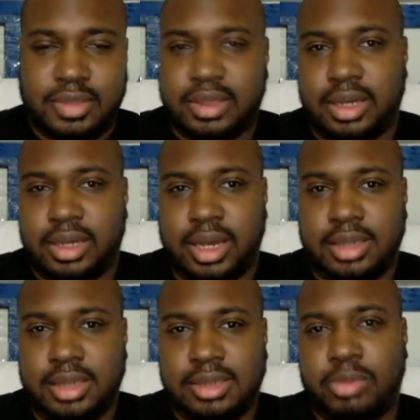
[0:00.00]

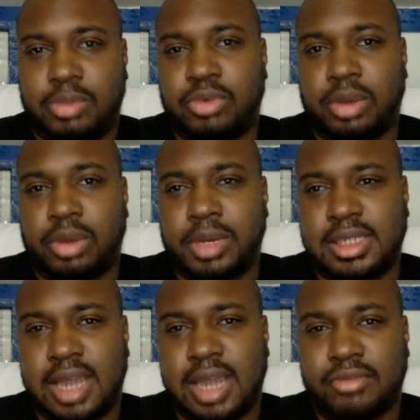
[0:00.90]
And someone brought up in the
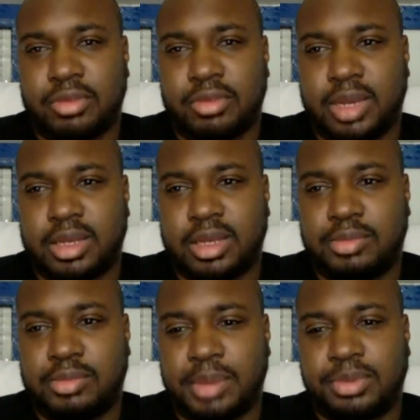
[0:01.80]
chat room that they're
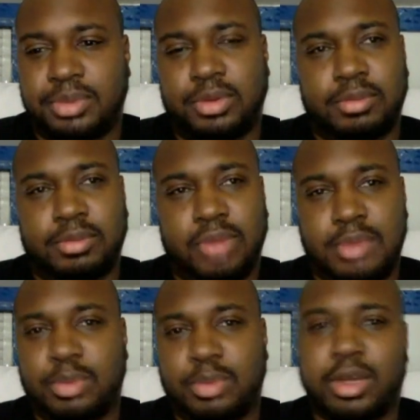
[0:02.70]
probably
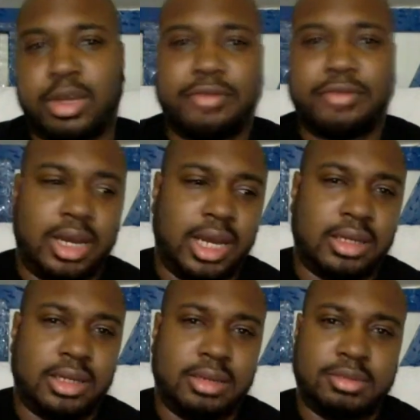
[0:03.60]
gonna find
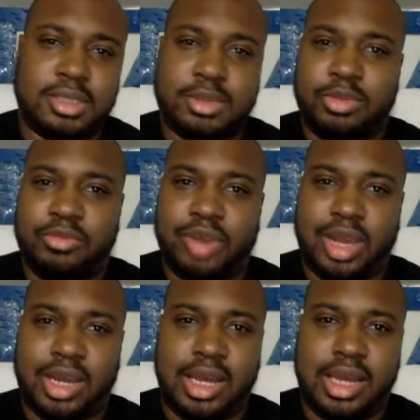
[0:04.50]
out that it was someone
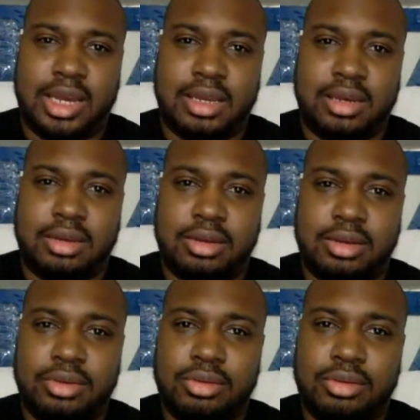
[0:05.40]
right-handed
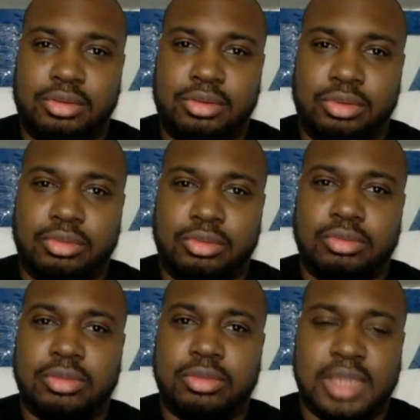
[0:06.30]
who
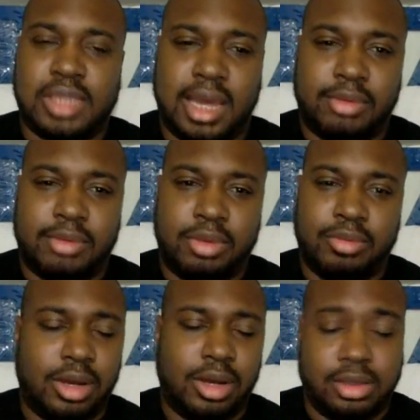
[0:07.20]
stabbed
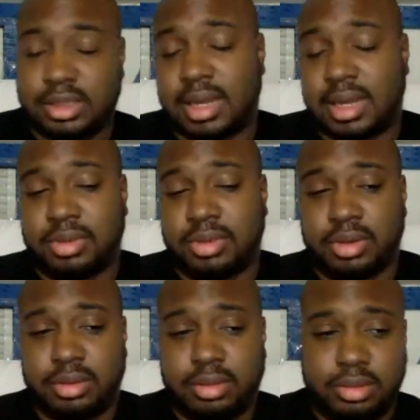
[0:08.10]

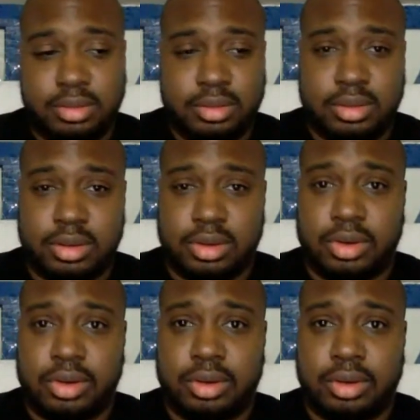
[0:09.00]
the
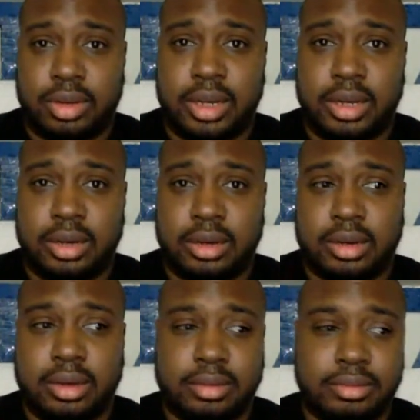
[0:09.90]
girl, and
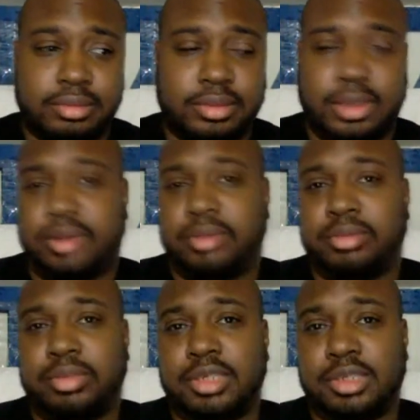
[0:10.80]

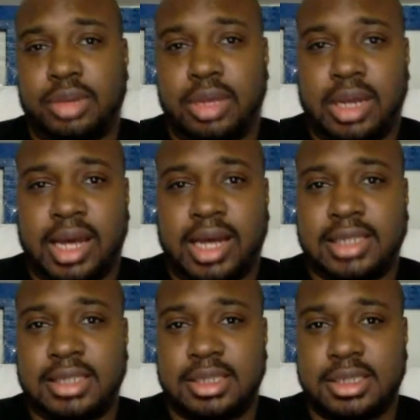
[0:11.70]
so that
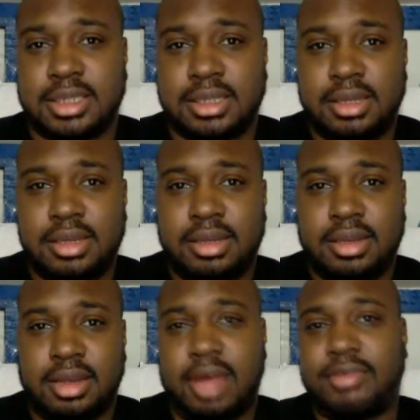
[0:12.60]
Nas is
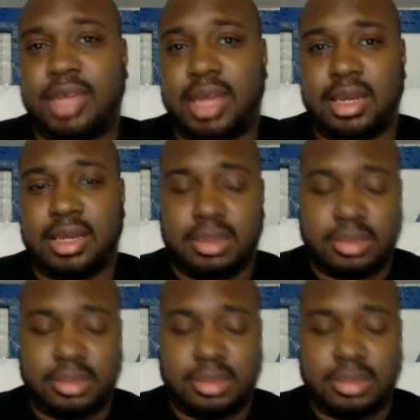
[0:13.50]
left-handed.